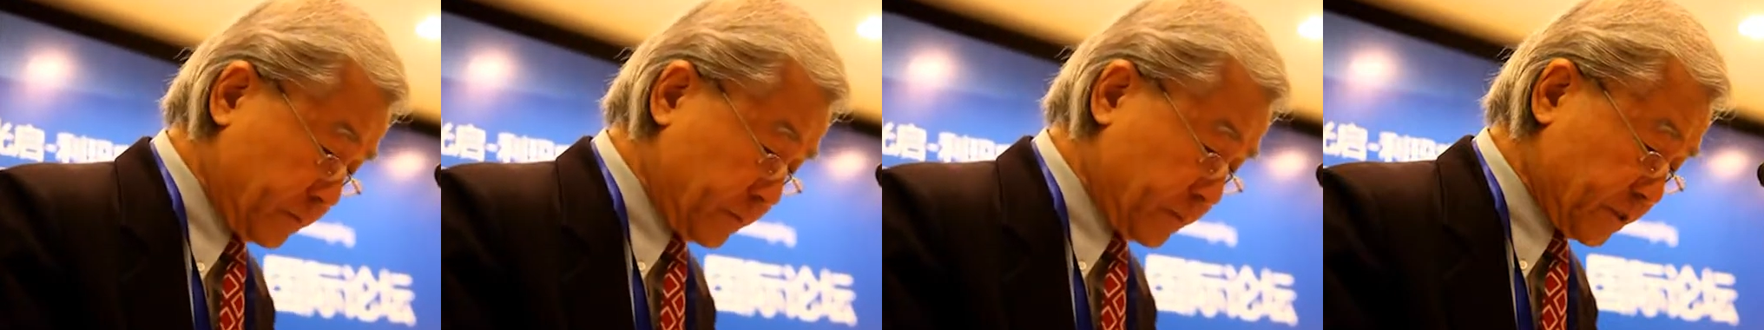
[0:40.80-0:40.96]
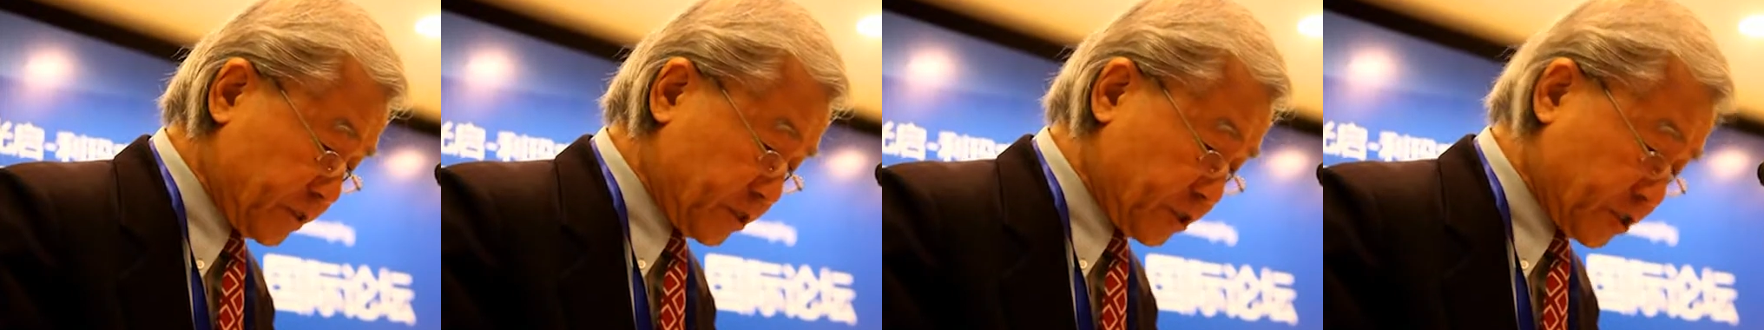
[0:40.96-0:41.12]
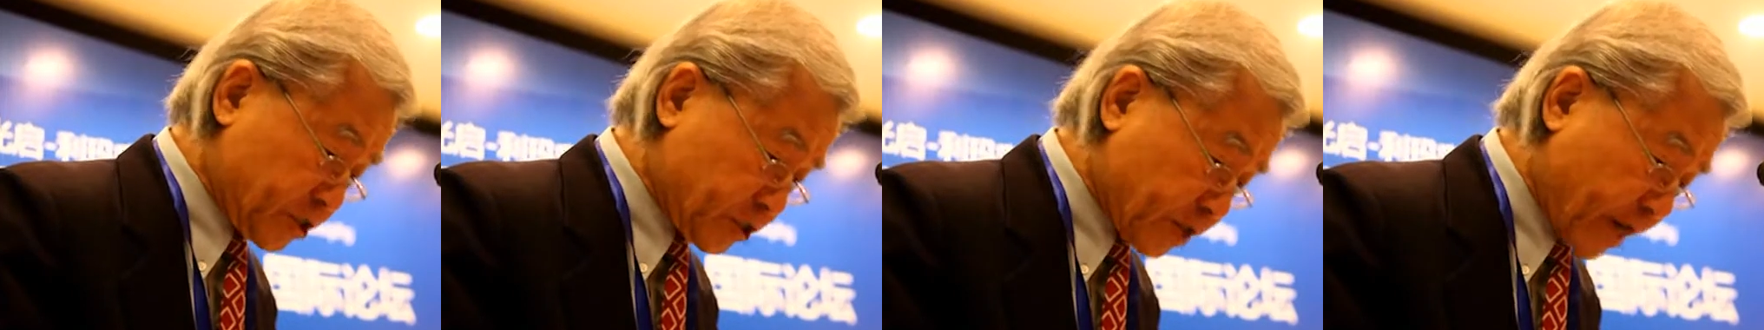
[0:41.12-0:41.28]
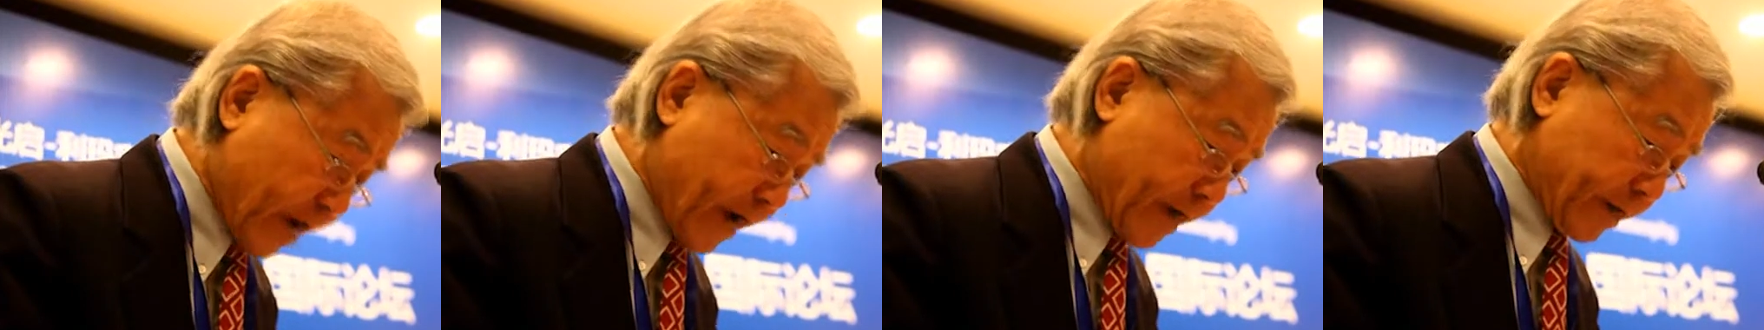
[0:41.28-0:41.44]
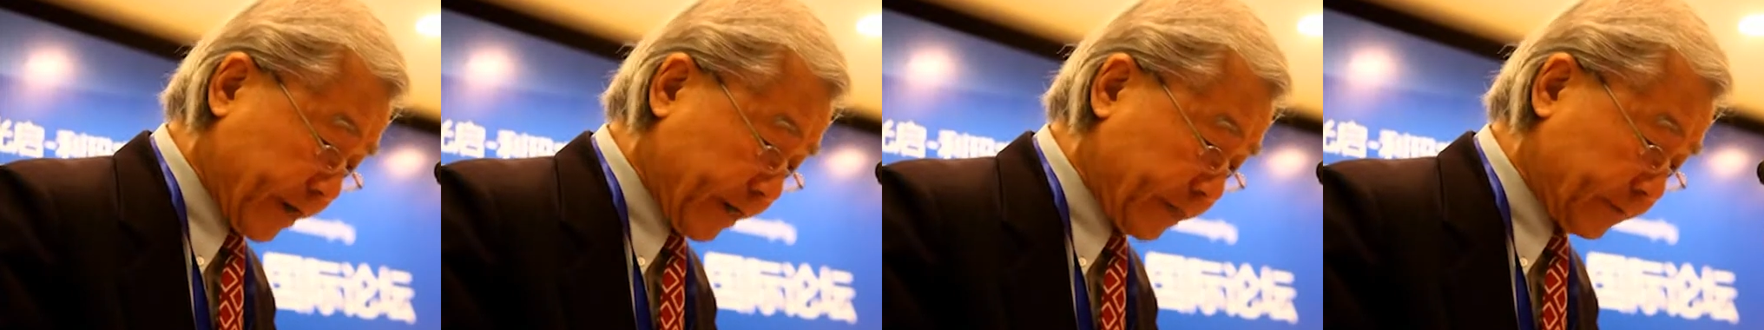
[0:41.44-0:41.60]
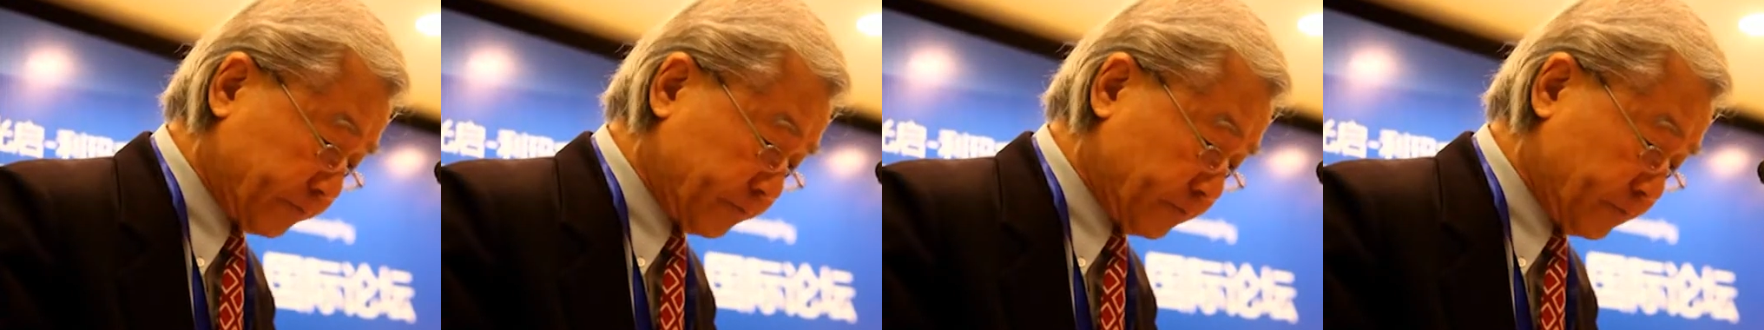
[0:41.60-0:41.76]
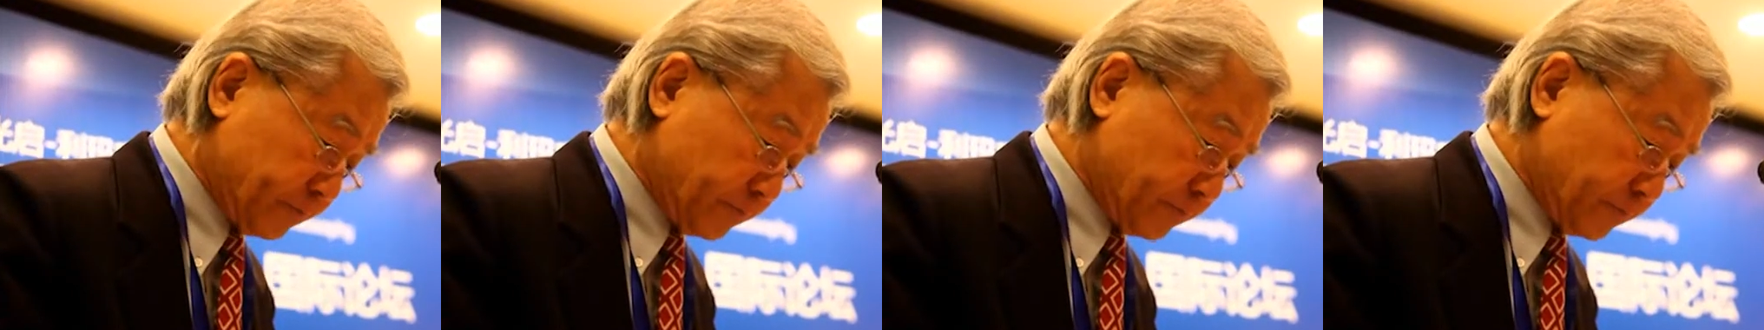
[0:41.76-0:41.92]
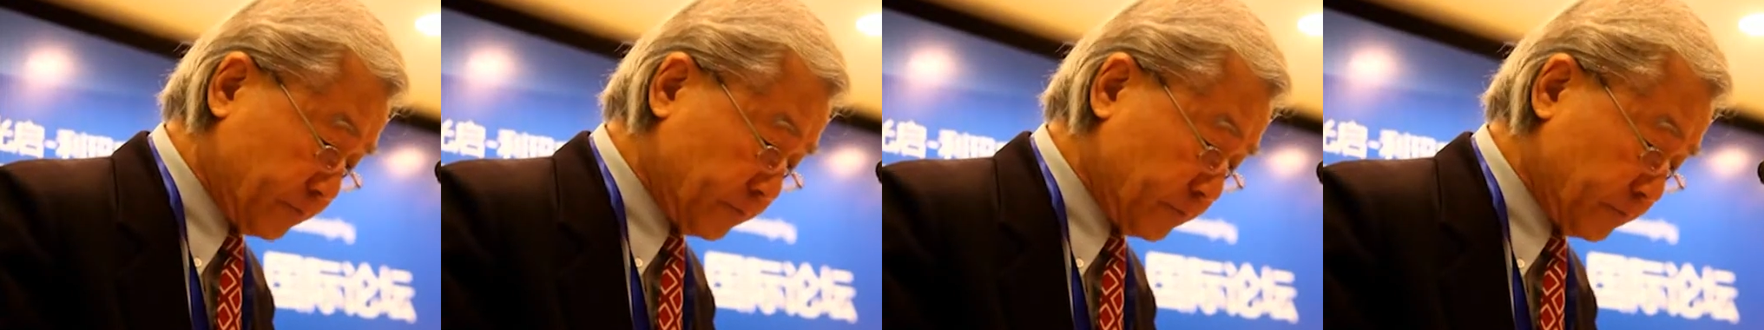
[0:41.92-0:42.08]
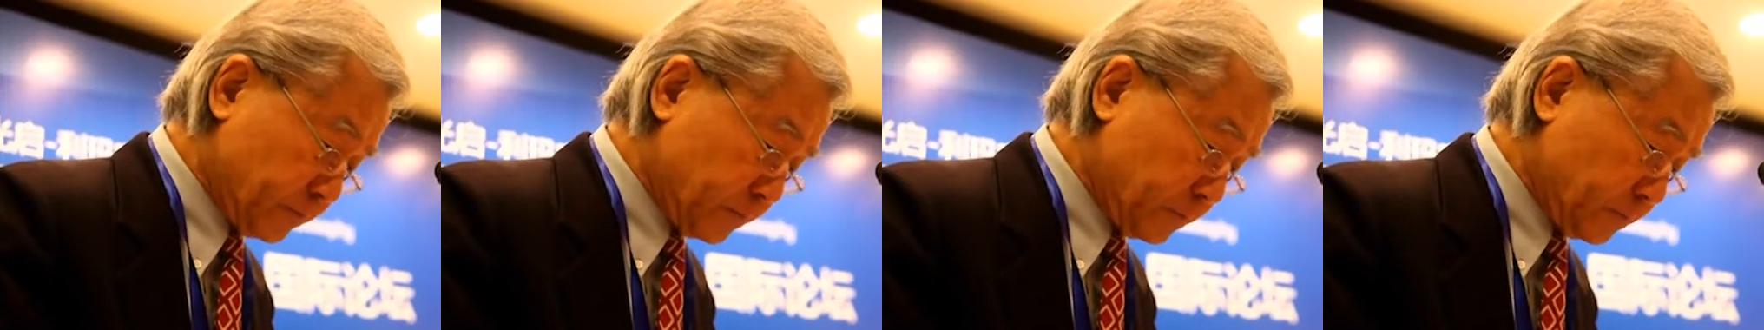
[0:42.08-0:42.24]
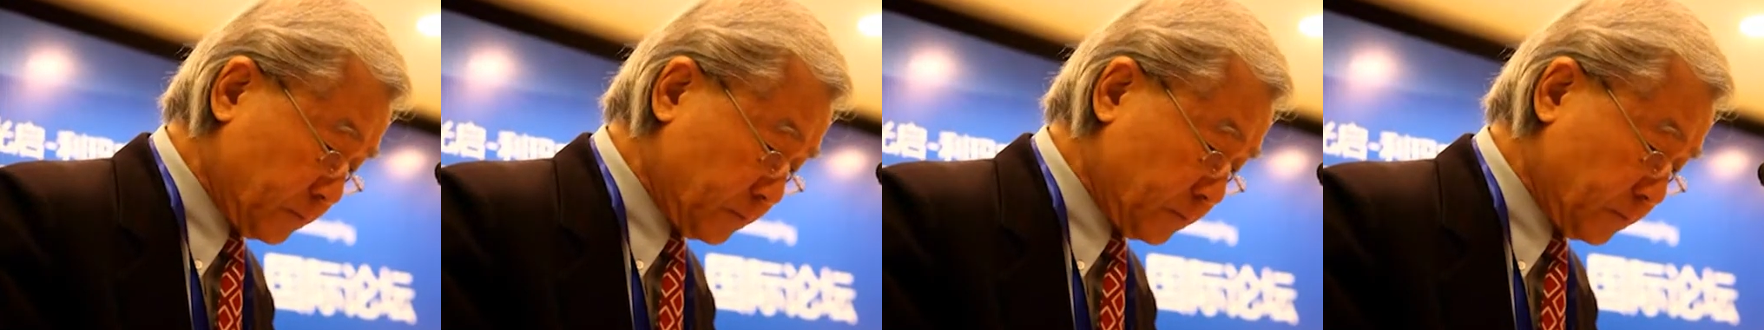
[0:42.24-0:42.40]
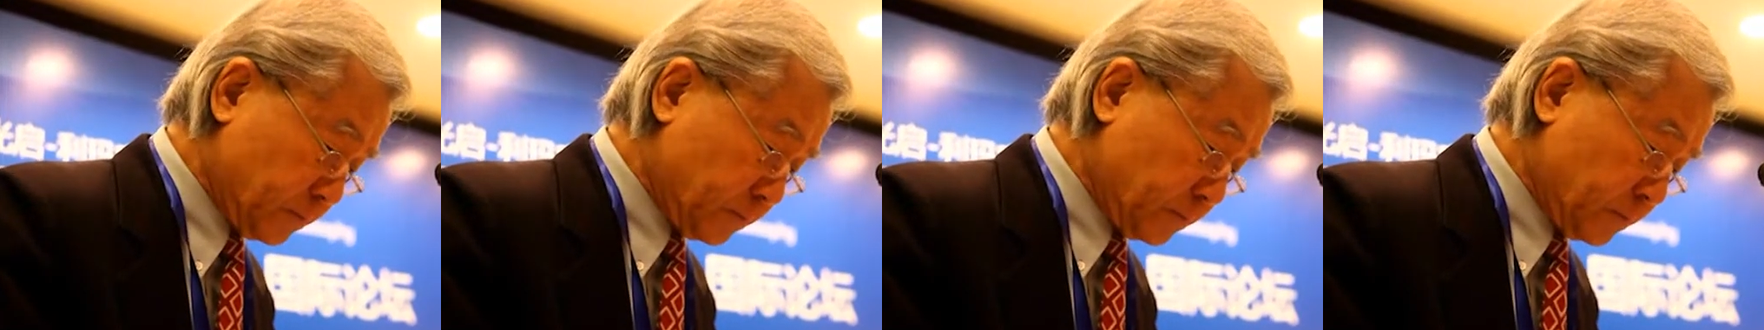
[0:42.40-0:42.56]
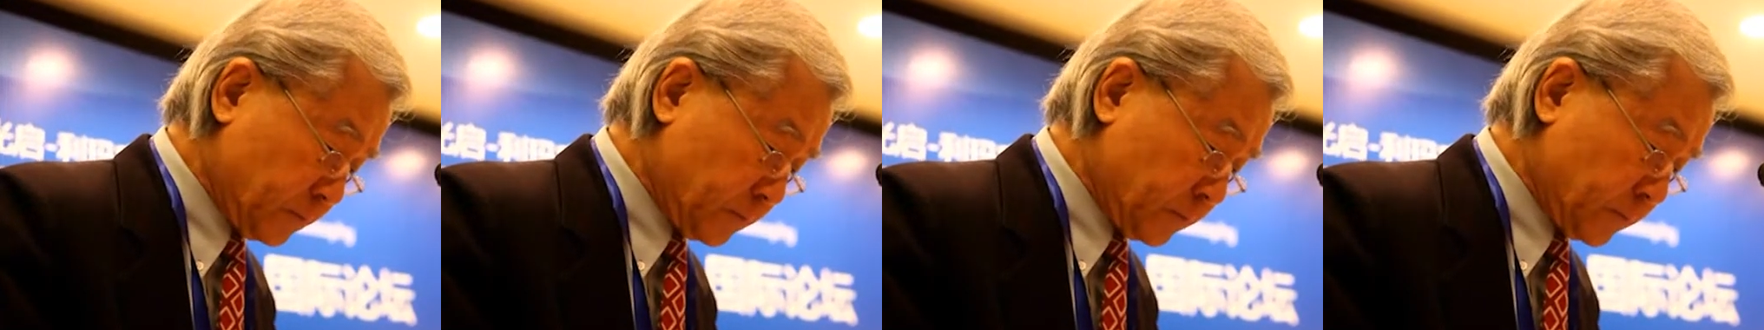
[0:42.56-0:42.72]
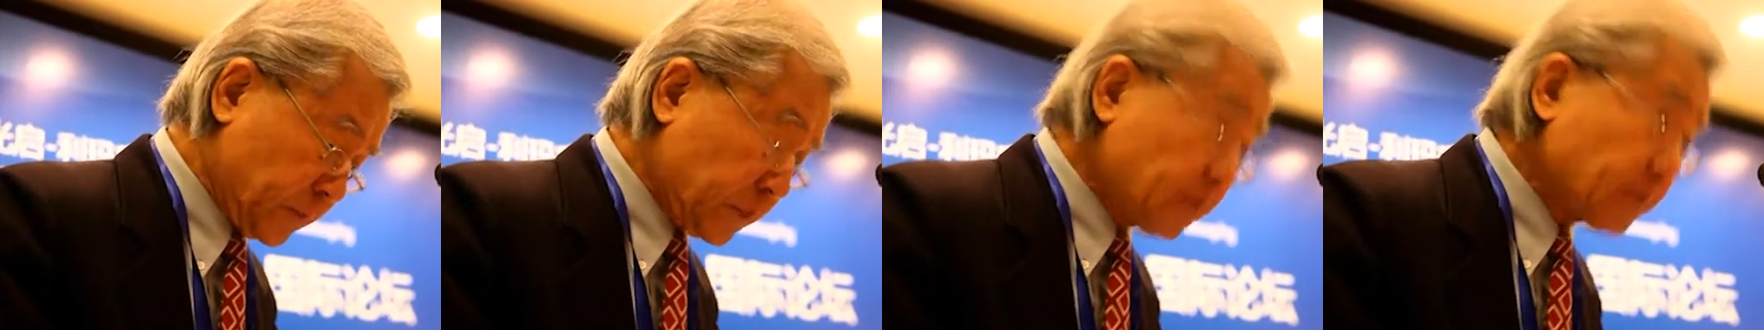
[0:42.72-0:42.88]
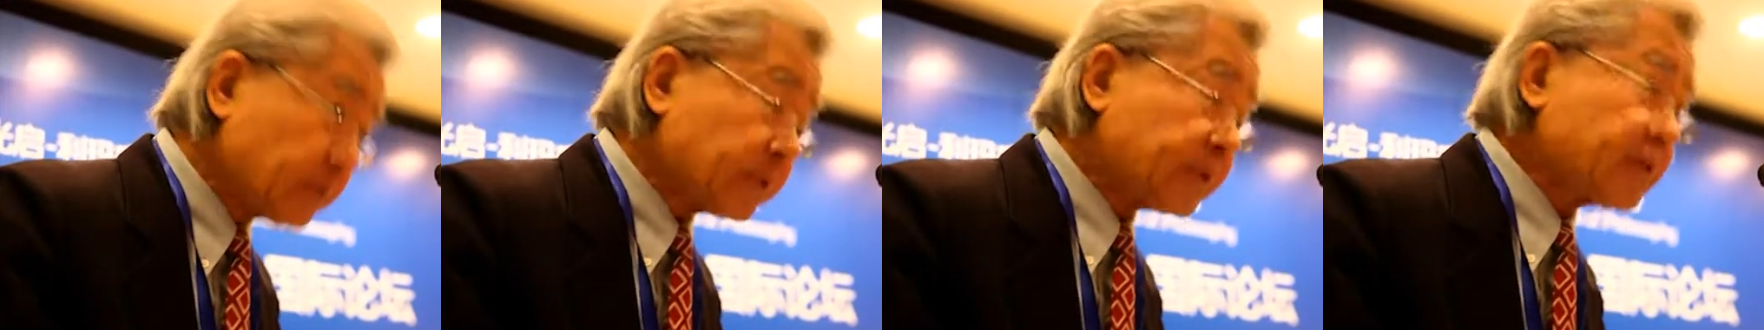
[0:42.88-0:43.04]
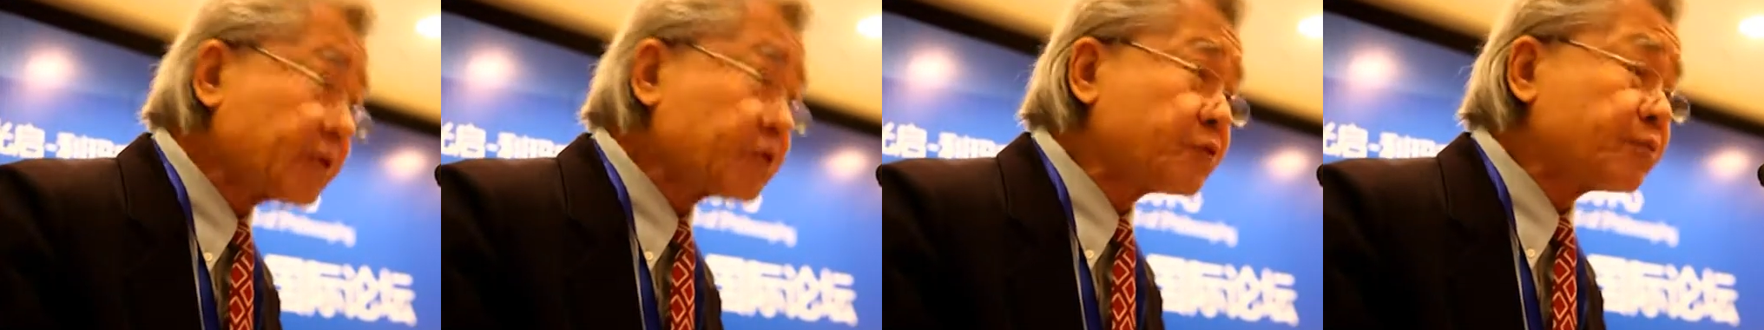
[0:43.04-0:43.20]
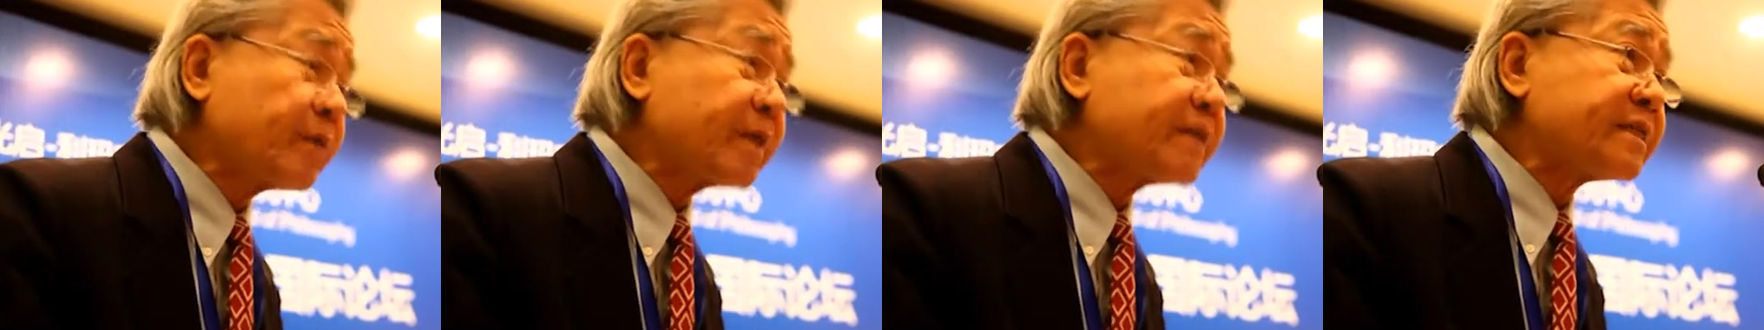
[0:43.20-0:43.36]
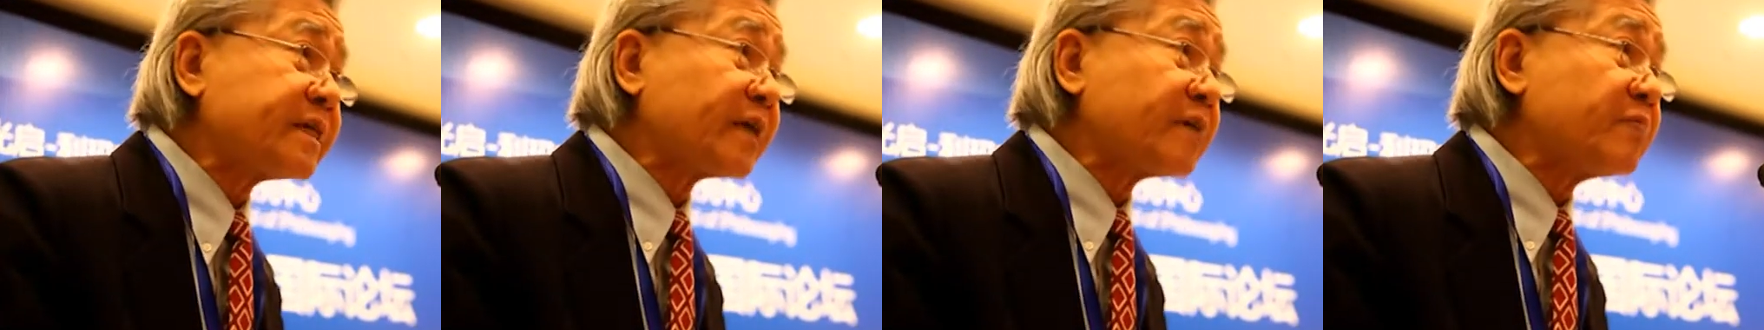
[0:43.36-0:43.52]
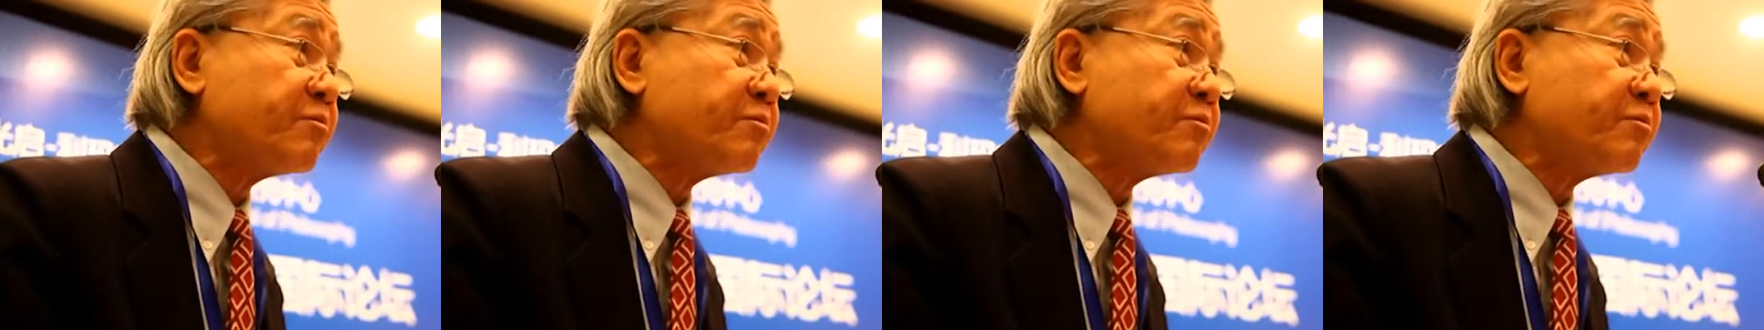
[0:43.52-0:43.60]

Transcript: Share. These words are